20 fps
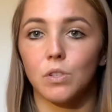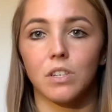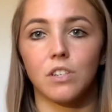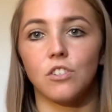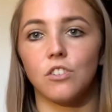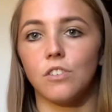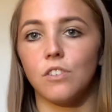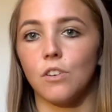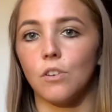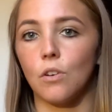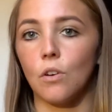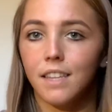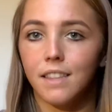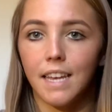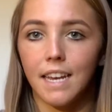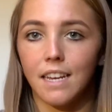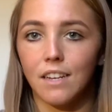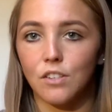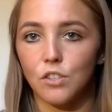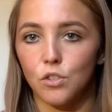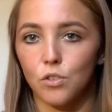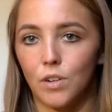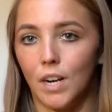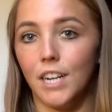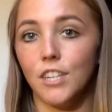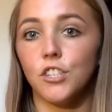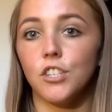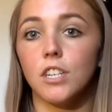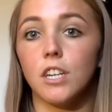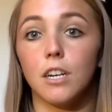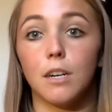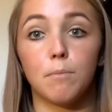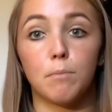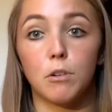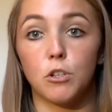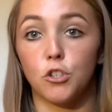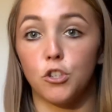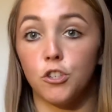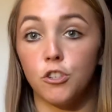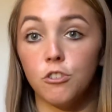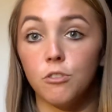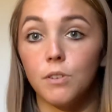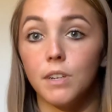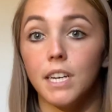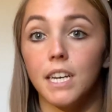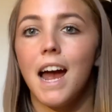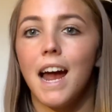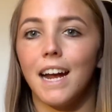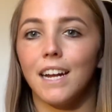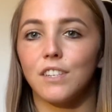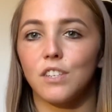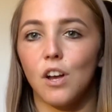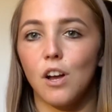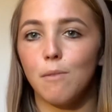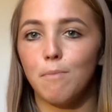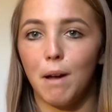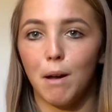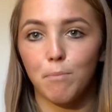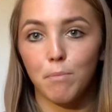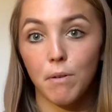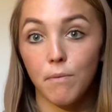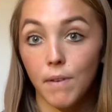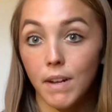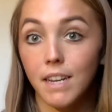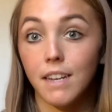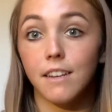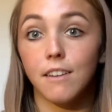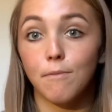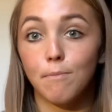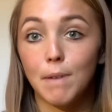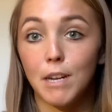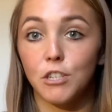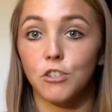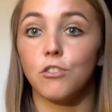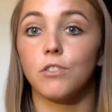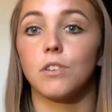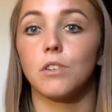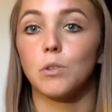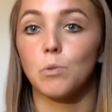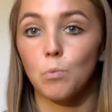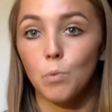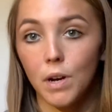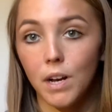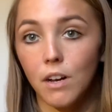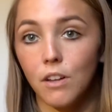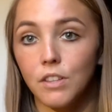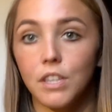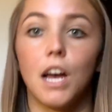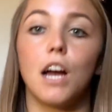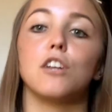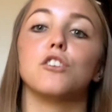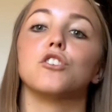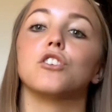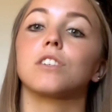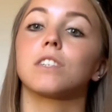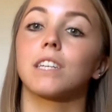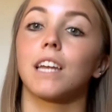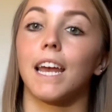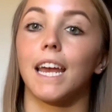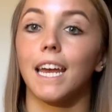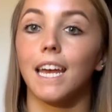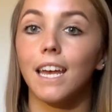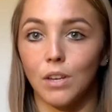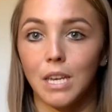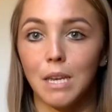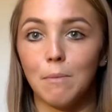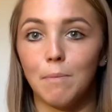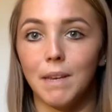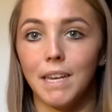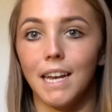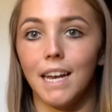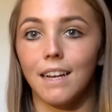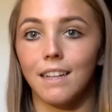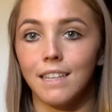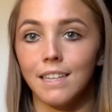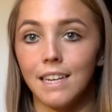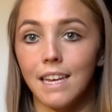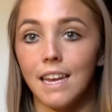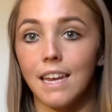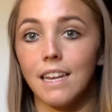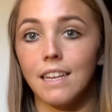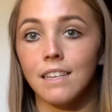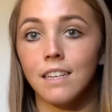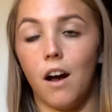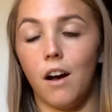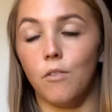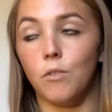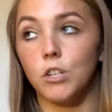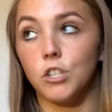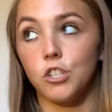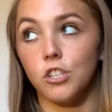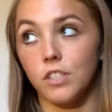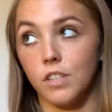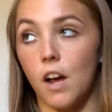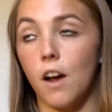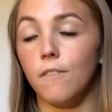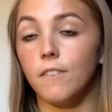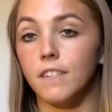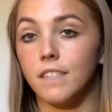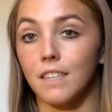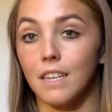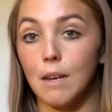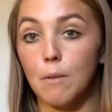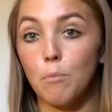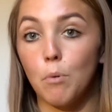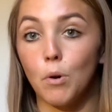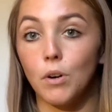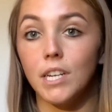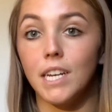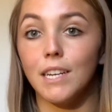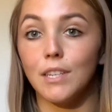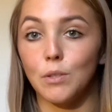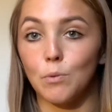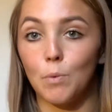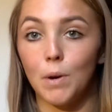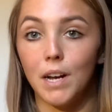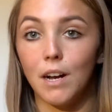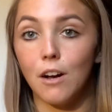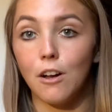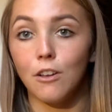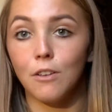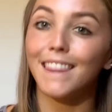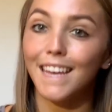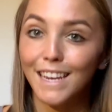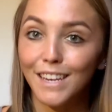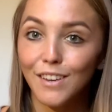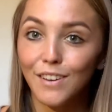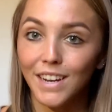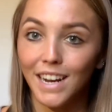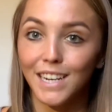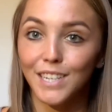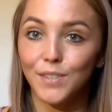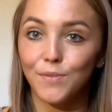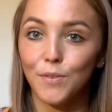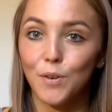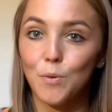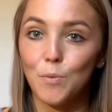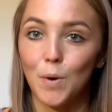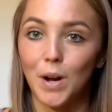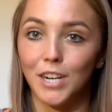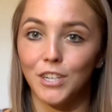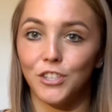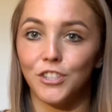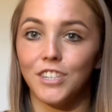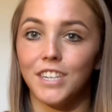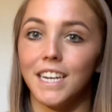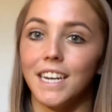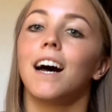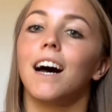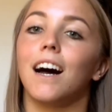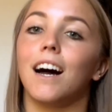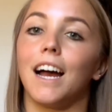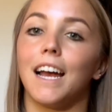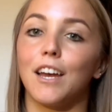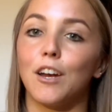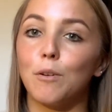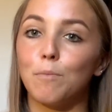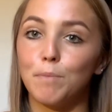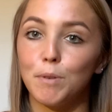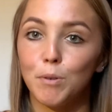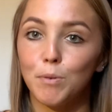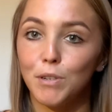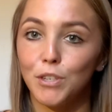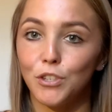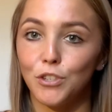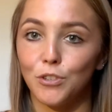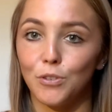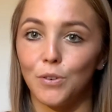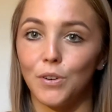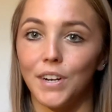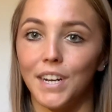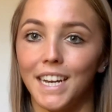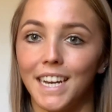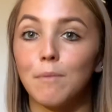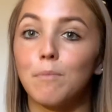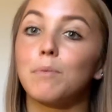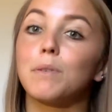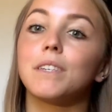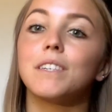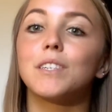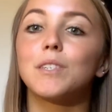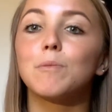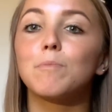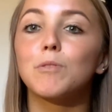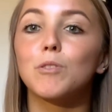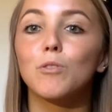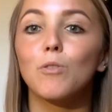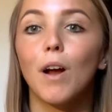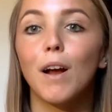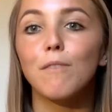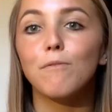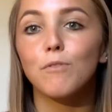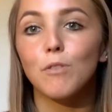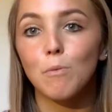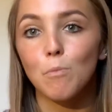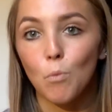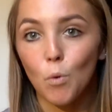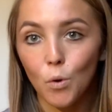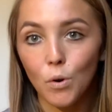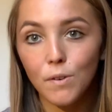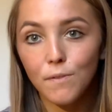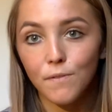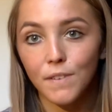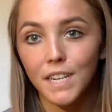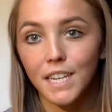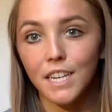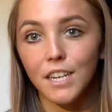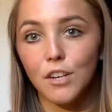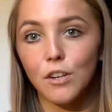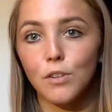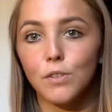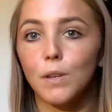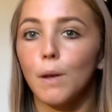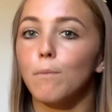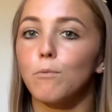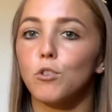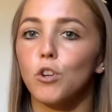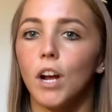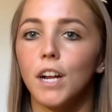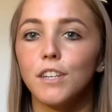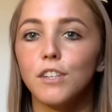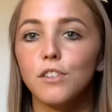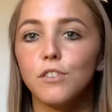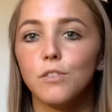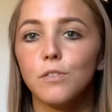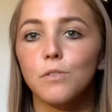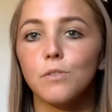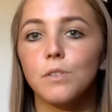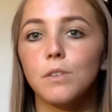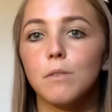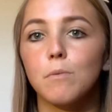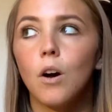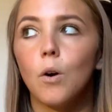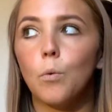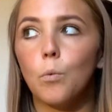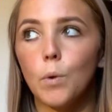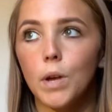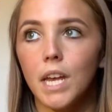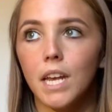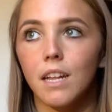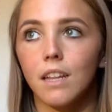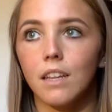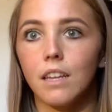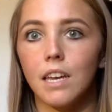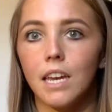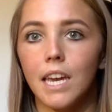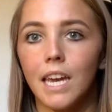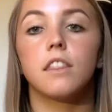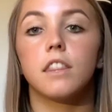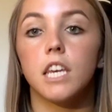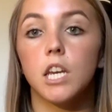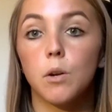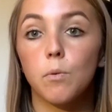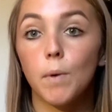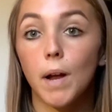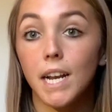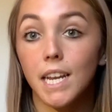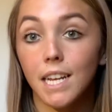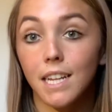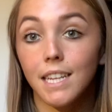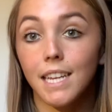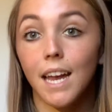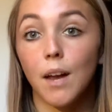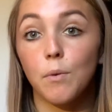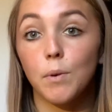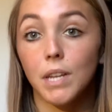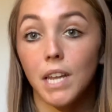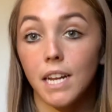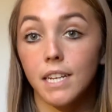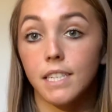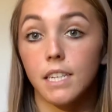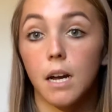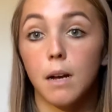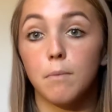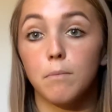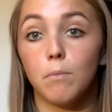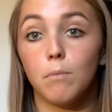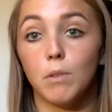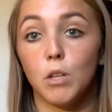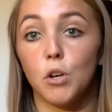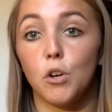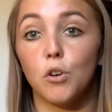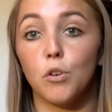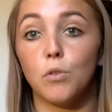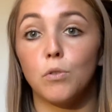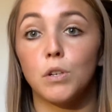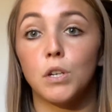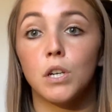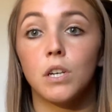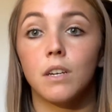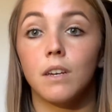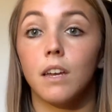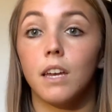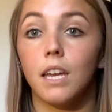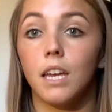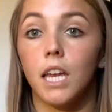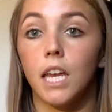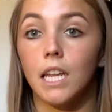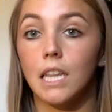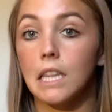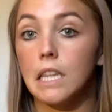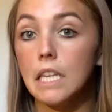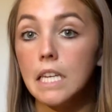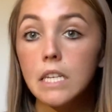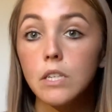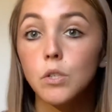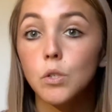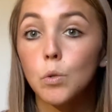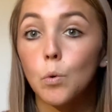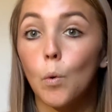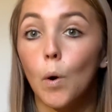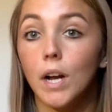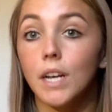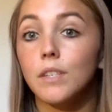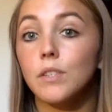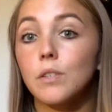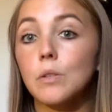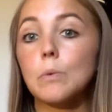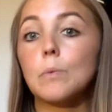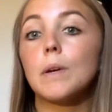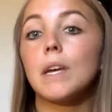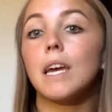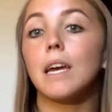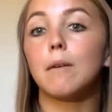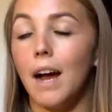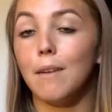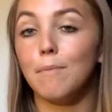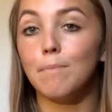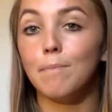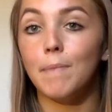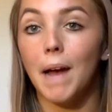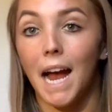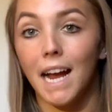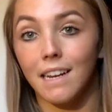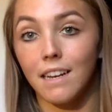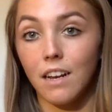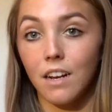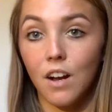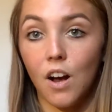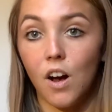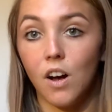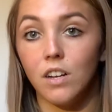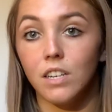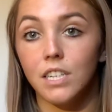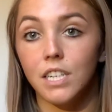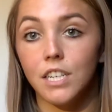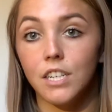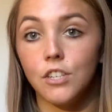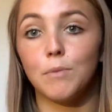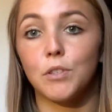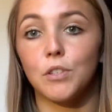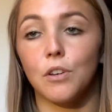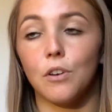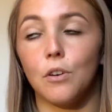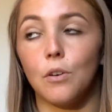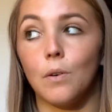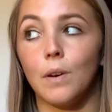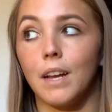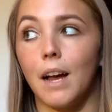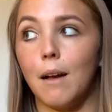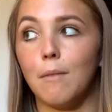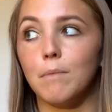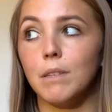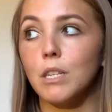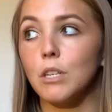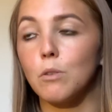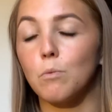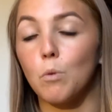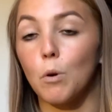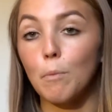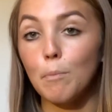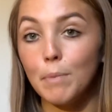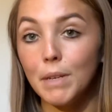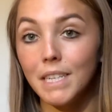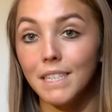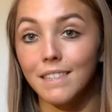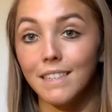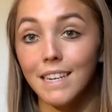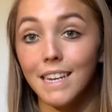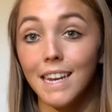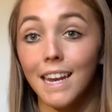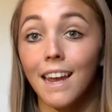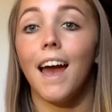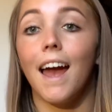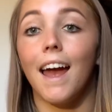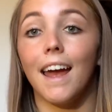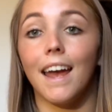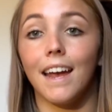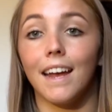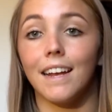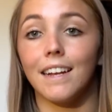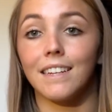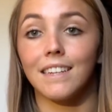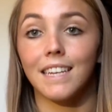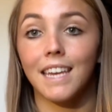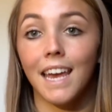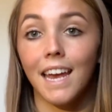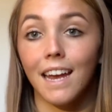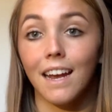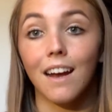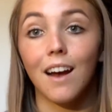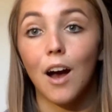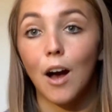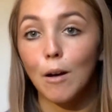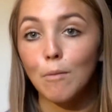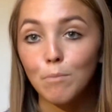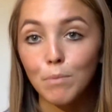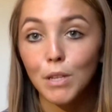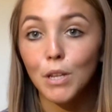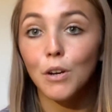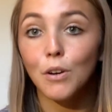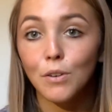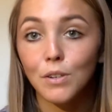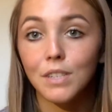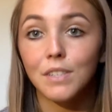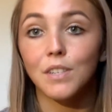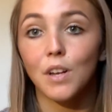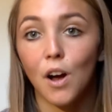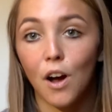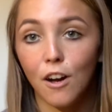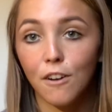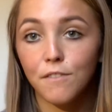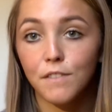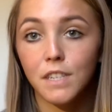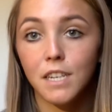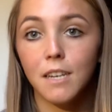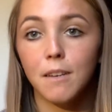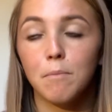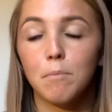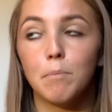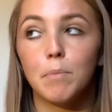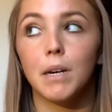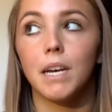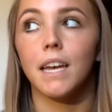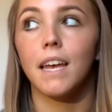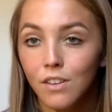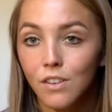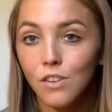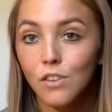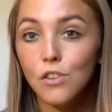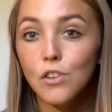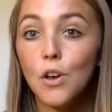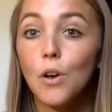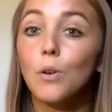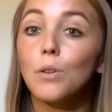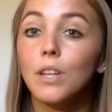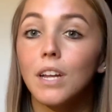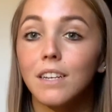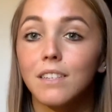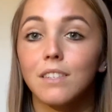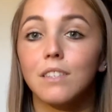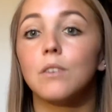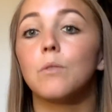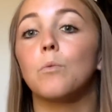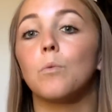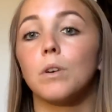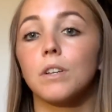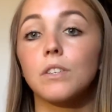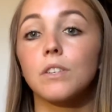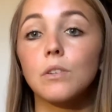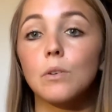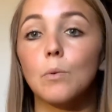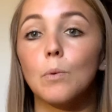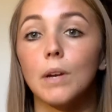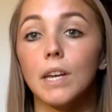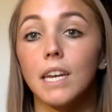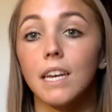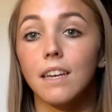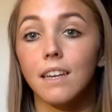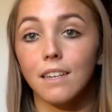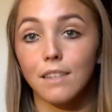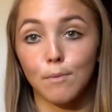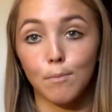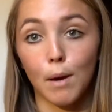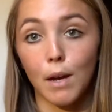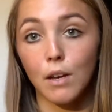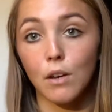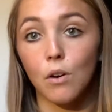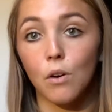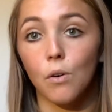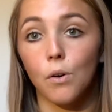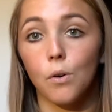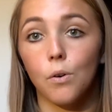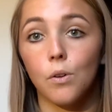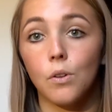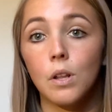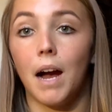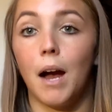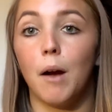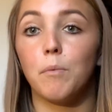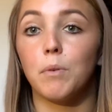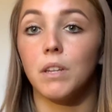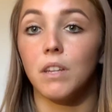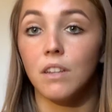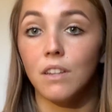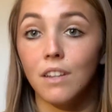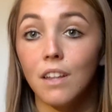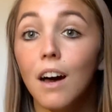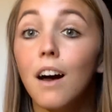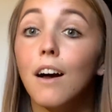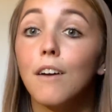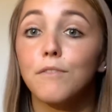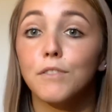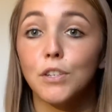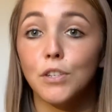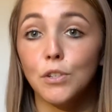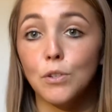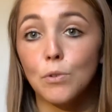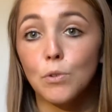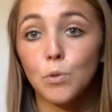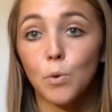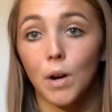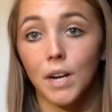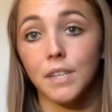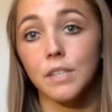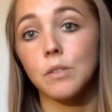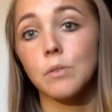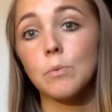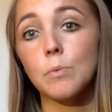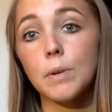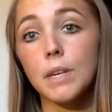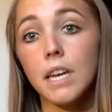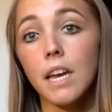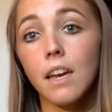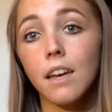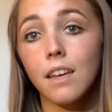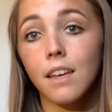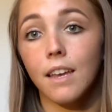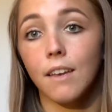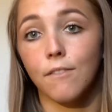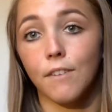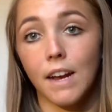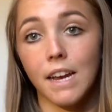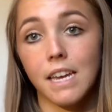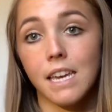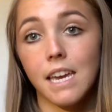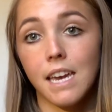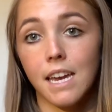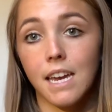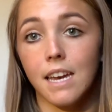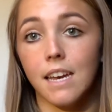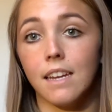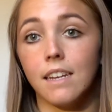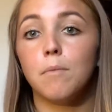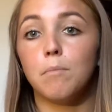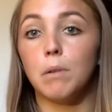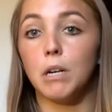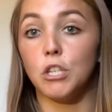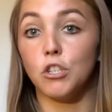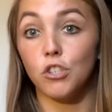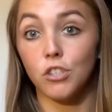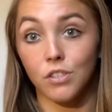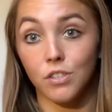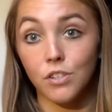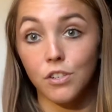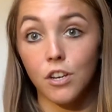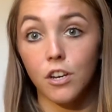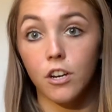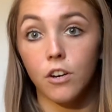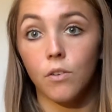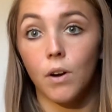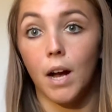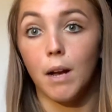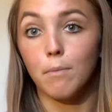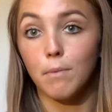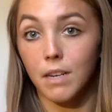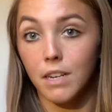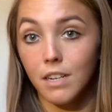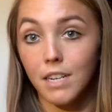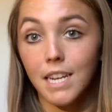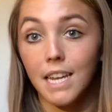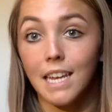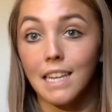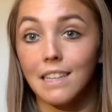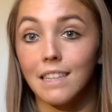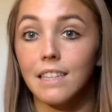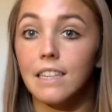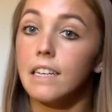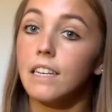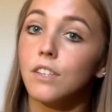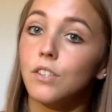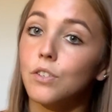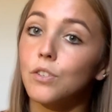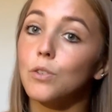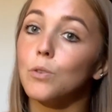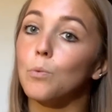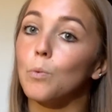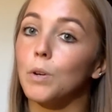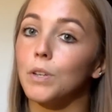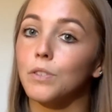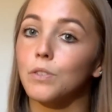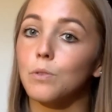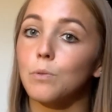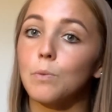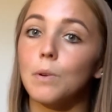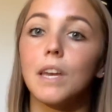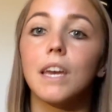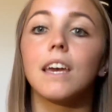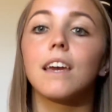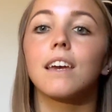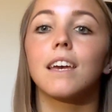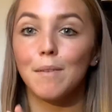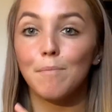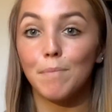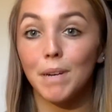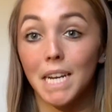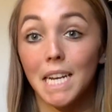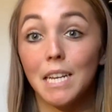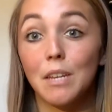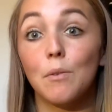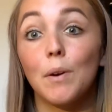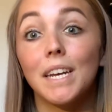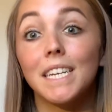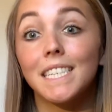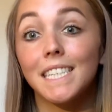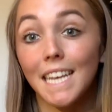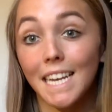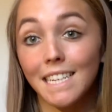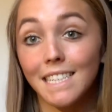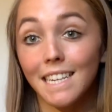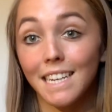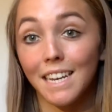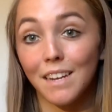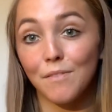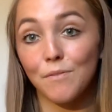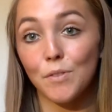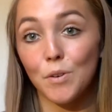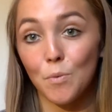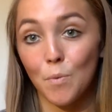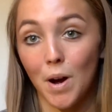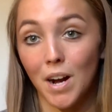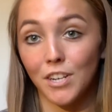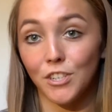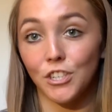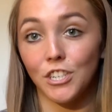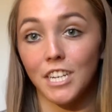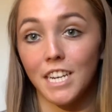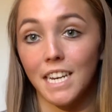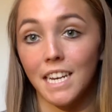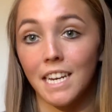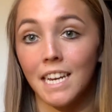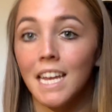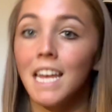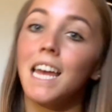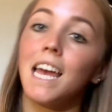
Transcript: because they can scratch it up or chew it. It's all about preventative measures as well, not just like keeping it clean, which is obviously important as well. Thank you guys for watching. I hope you enjoyed. Please subscribe for more videos. I'm trying to do them weekly. Theoretically, I would like to upload at least twice a week. I'm back at college, so I'm a little more busy and can't upload as often, but no less than once a week is my goal. I would love to do twice a week if I can, but just know I'm gonna at least do once a week. But anyways, thanks again for watching.